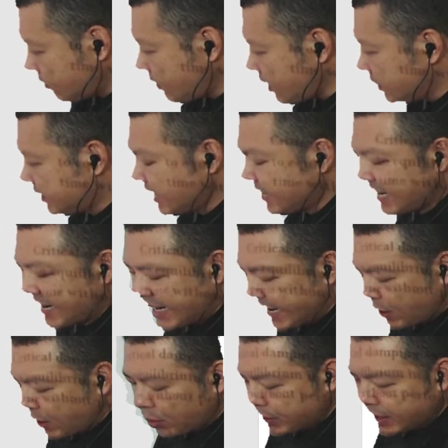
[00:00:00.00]
thing that they
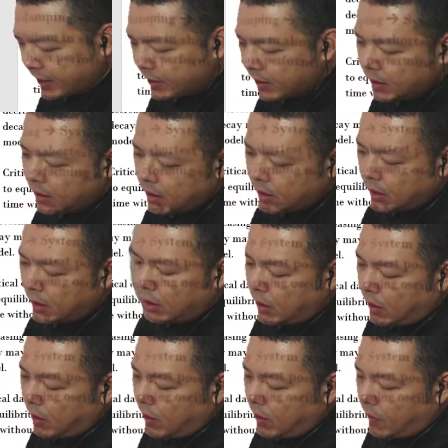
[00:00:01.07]
included.
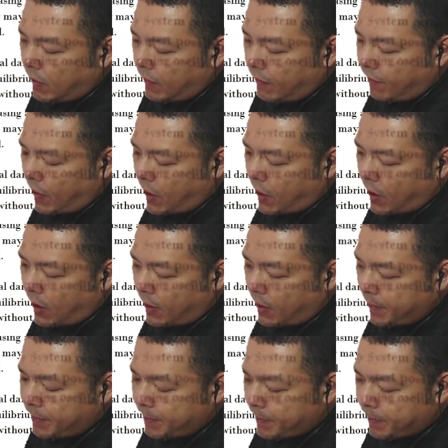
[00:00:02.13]
For
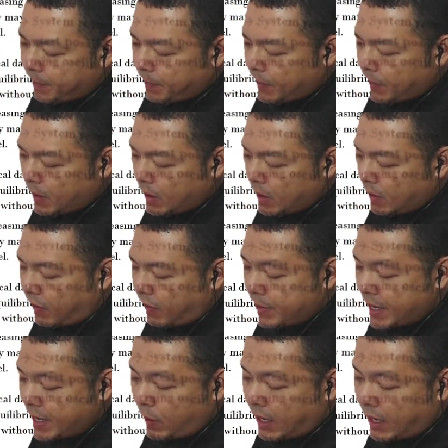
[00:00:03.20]
for
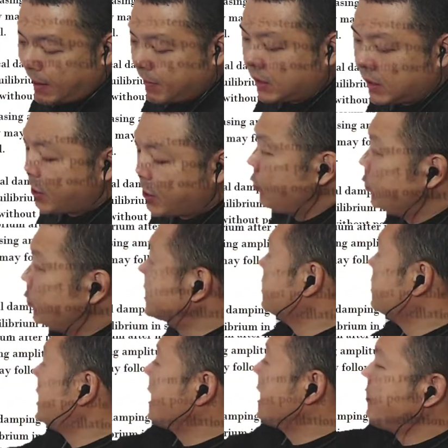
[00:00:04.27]
me, what the cues I'm
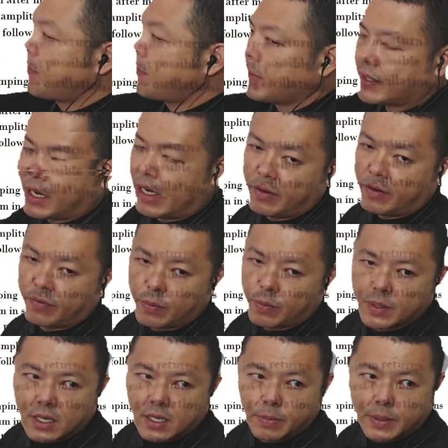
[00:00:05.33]
taking from the
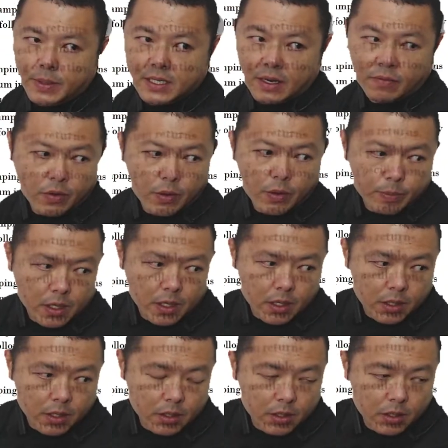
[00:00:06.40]
syllabus and
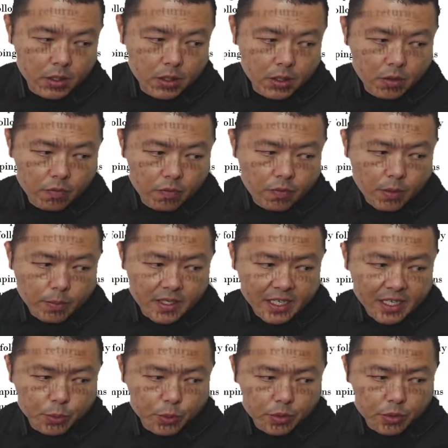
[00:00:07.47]
from the
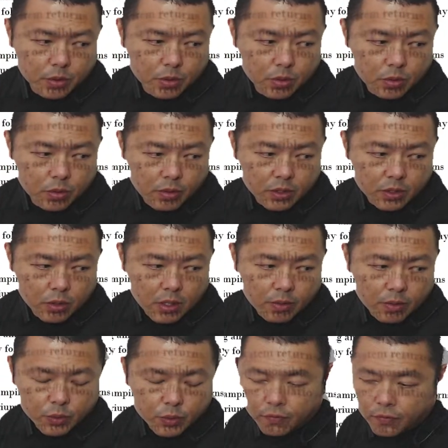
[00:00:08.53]
textbook, right? So I
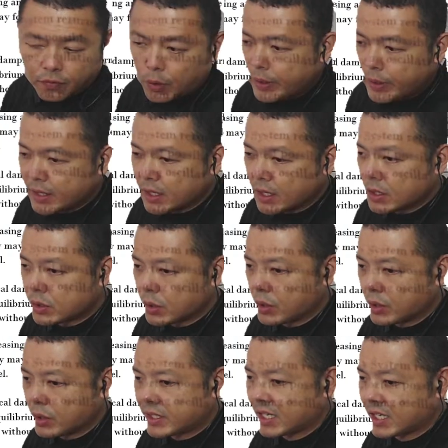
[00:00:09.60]
was following the
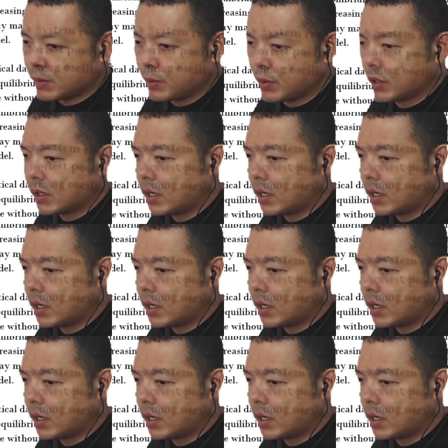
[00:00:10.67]
so-called textbook,